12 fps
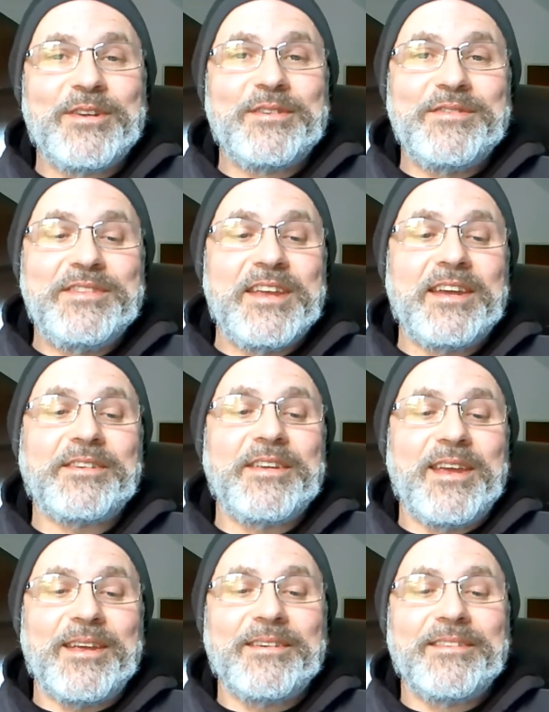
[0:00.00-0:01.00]

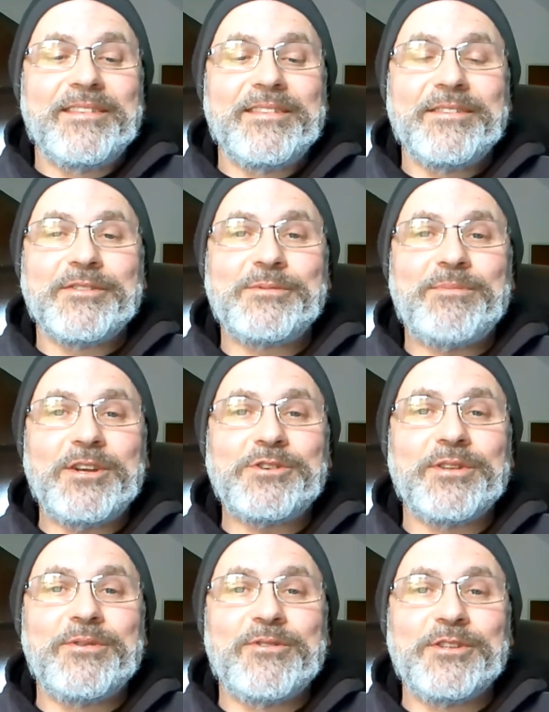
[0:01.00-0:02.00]
addicting,
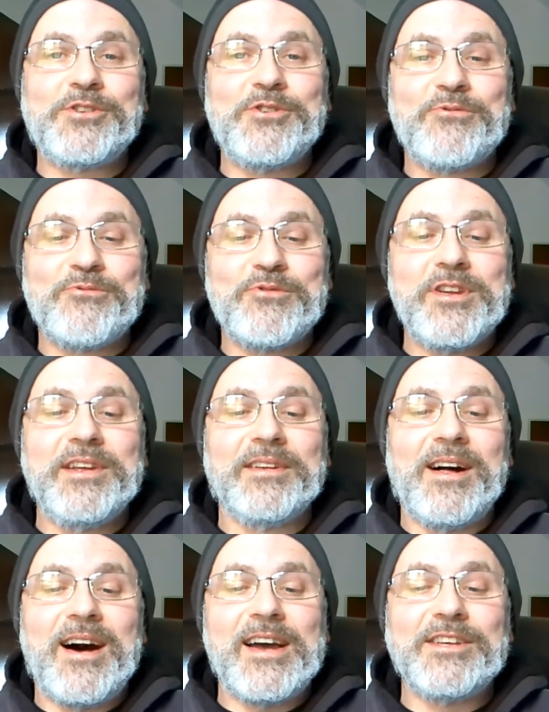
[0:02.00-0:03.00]
especially once you
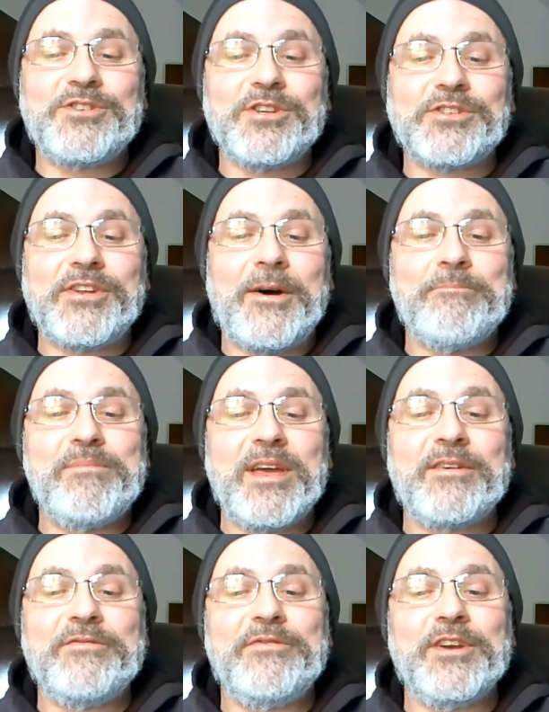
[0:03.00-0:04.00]
realize just how
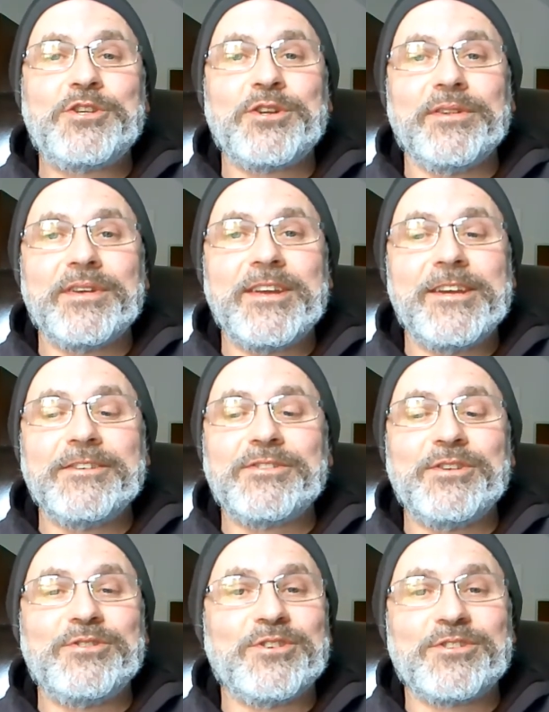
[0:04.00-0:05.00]
beneficial it is
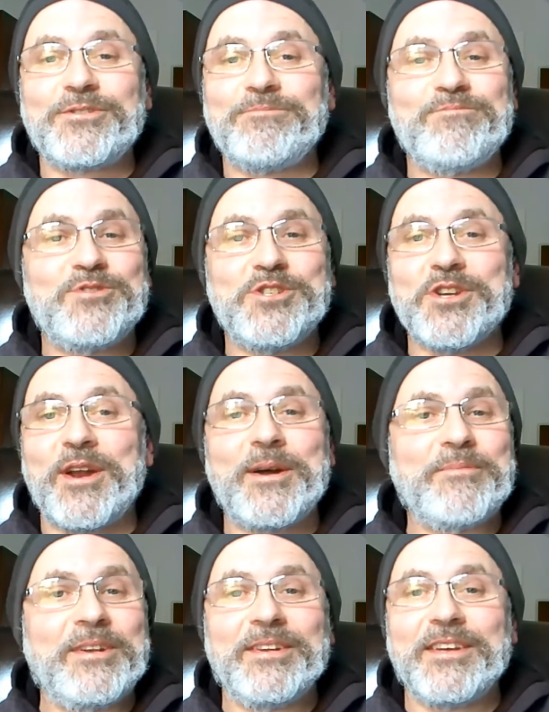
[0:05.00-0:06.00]
to just shut
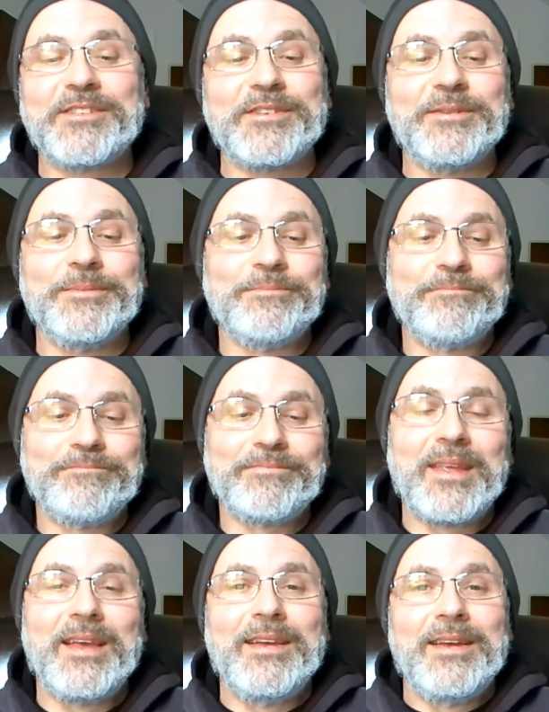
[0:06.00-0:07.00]
up and listen.
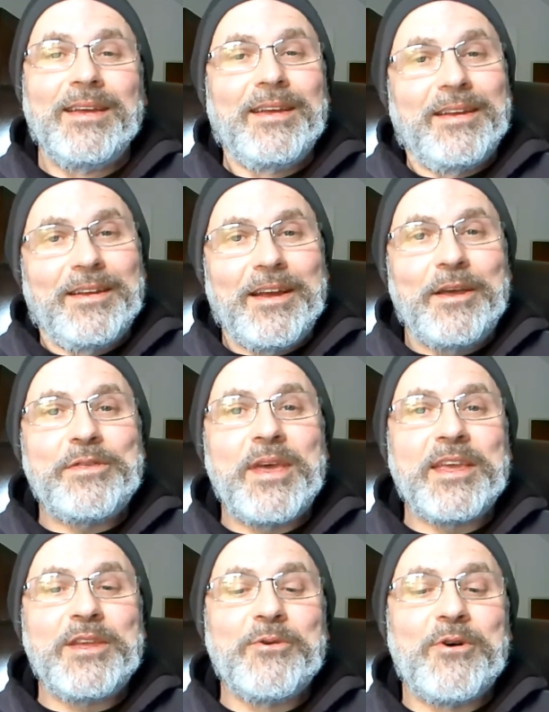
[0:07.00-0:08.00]
I
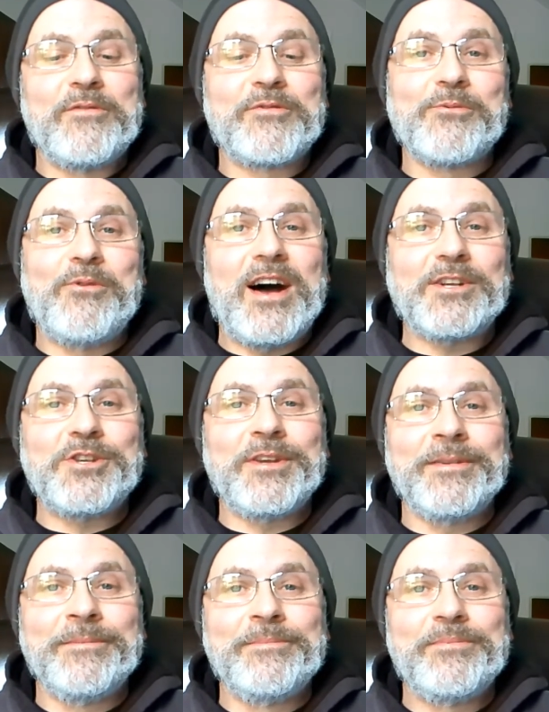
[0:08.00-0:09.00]
thank you all for
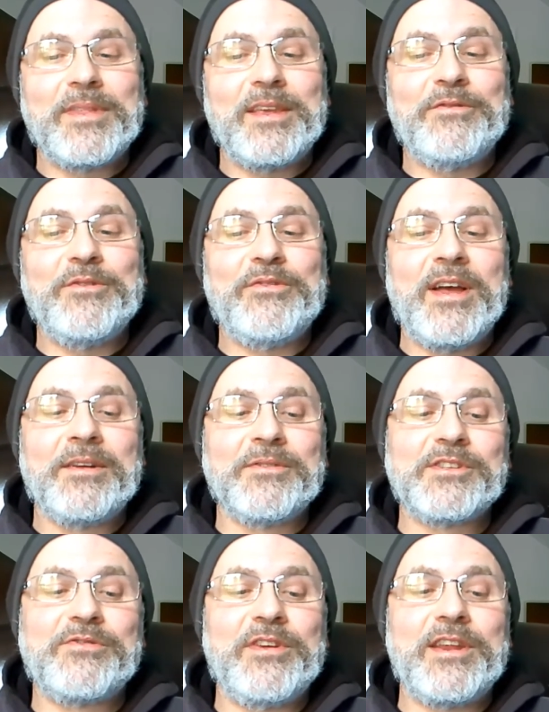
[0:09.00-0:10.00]
watching. If you found
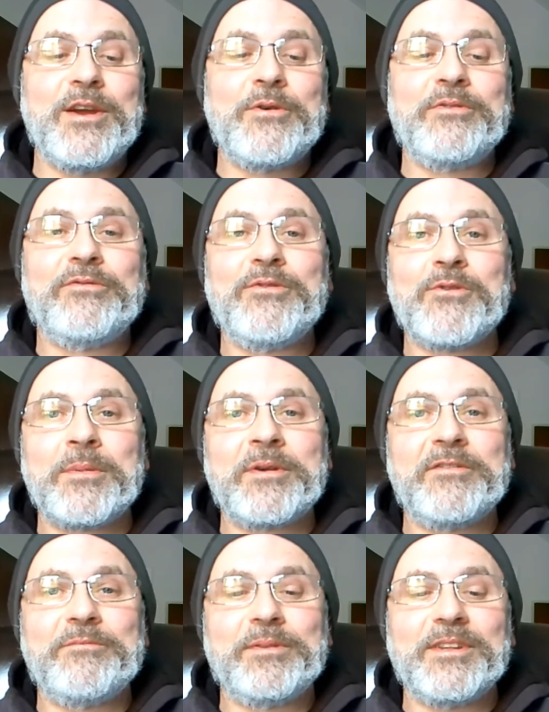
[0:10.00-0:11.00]
this video
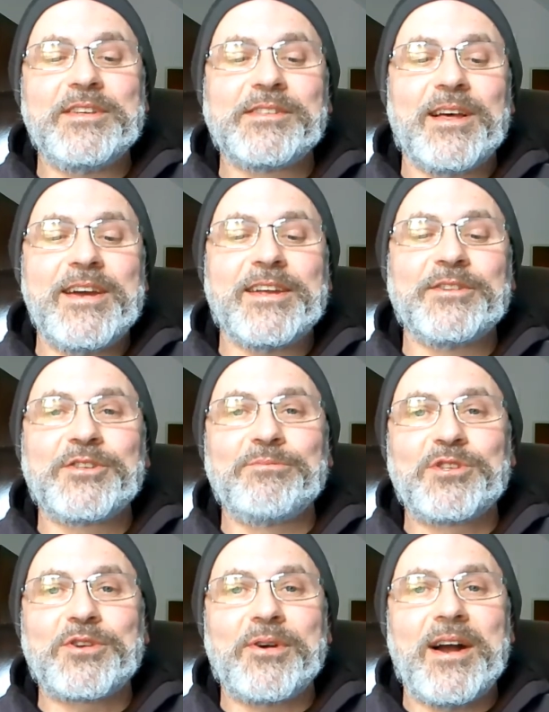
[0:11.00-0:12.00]
informative, please like and
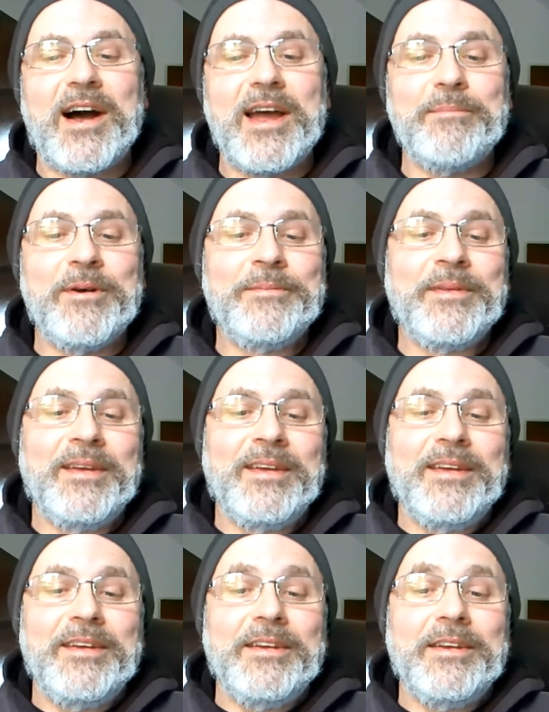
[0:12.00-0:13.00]
subscribe.
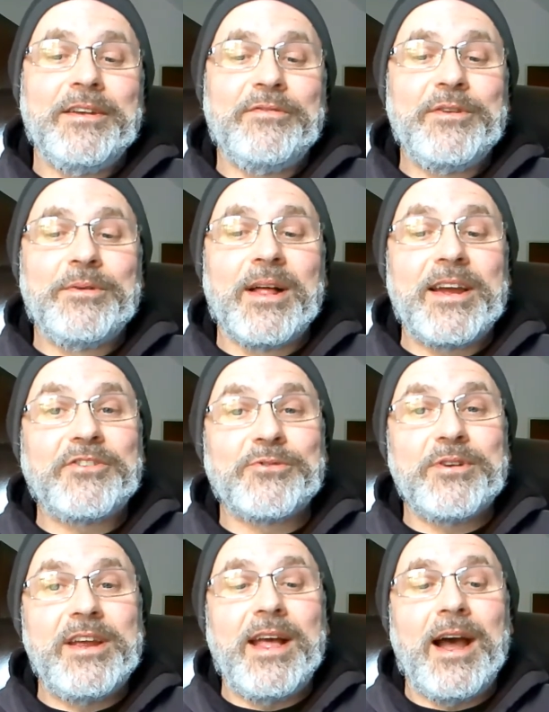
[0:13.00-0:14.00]
And if you'd like to
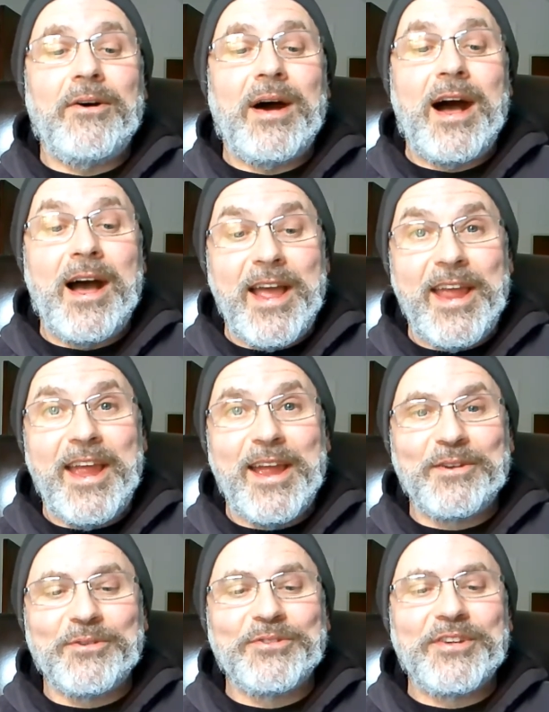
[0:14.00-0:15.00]
read how I
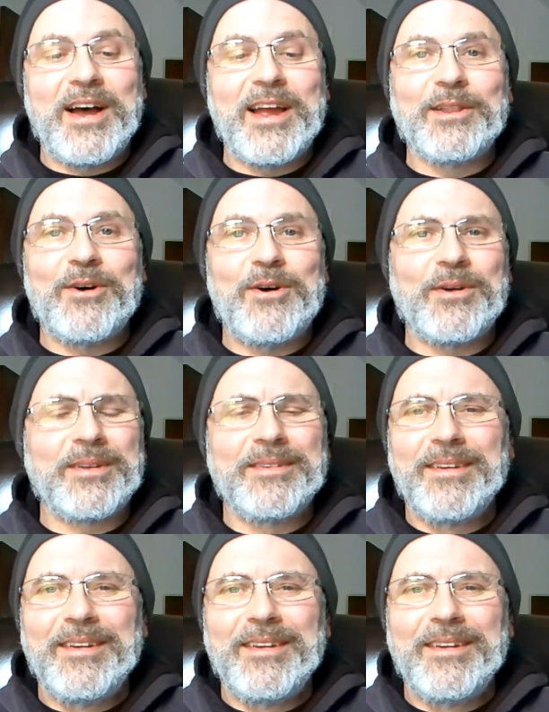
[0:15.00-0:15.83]
handle dialogue,